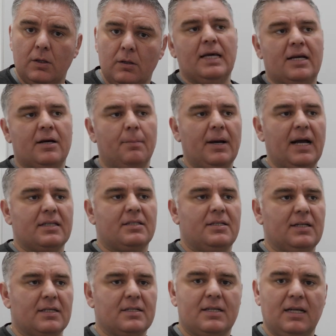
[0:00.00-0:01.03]
They come back
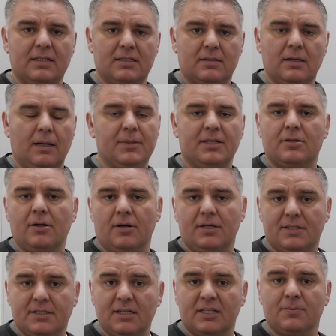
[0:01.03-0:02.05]
6
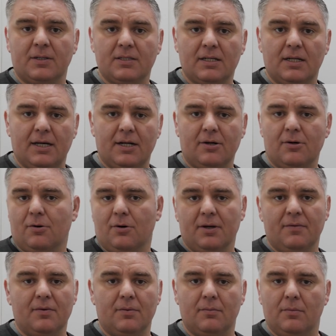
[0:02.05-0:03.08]
months later, or
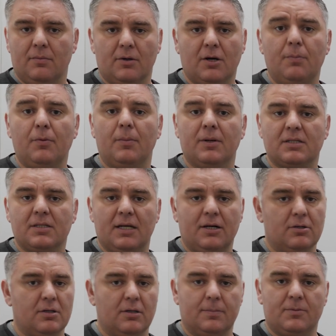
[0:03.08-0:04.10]
even a couple months
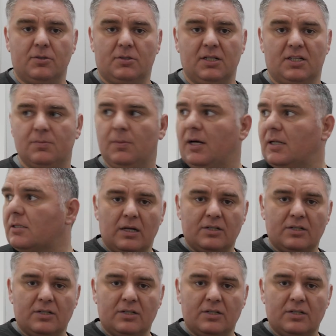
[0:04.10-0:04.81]
later, up to 6 months.